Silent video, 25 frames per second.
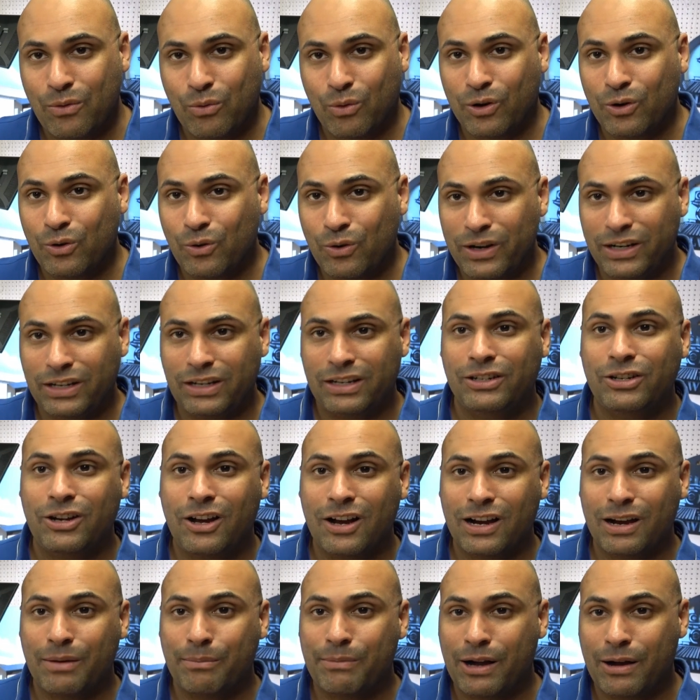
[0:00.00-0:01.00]
We're going to
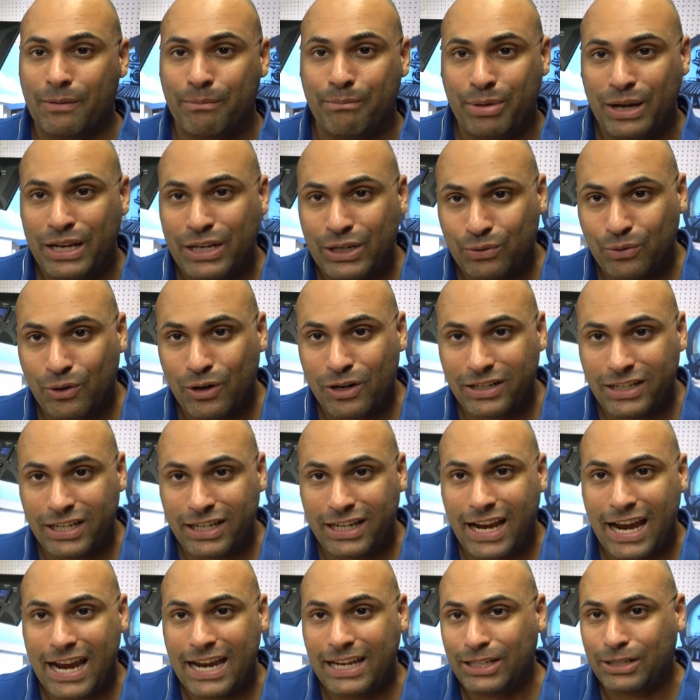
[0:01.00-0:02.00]
talk about benchwork
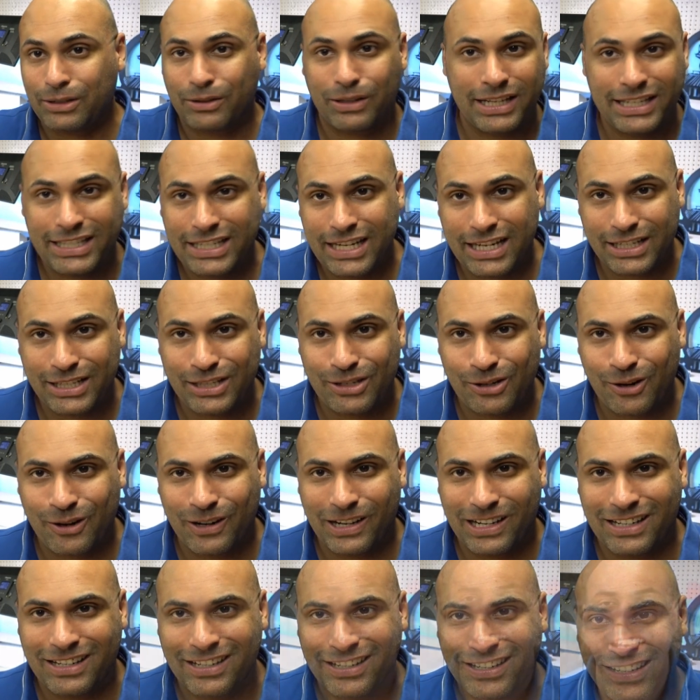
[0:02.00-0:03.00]
today, so let's get
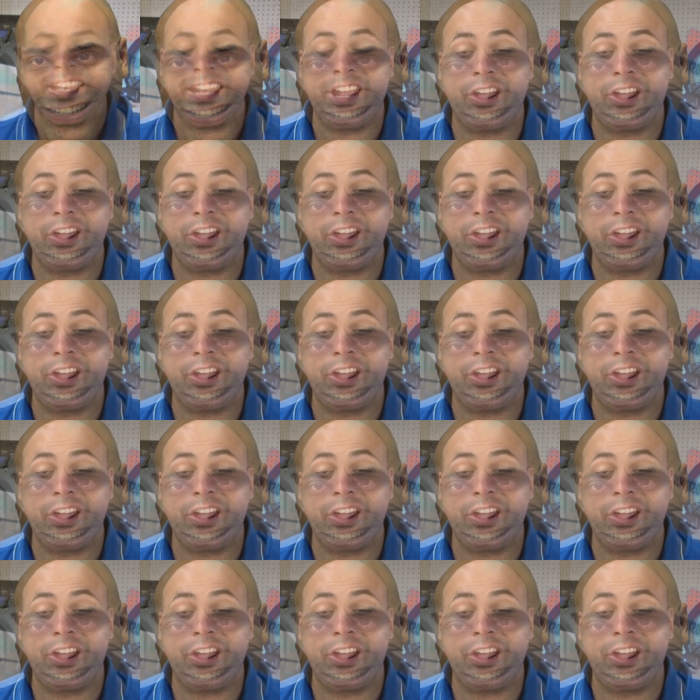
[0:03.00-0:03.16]
started.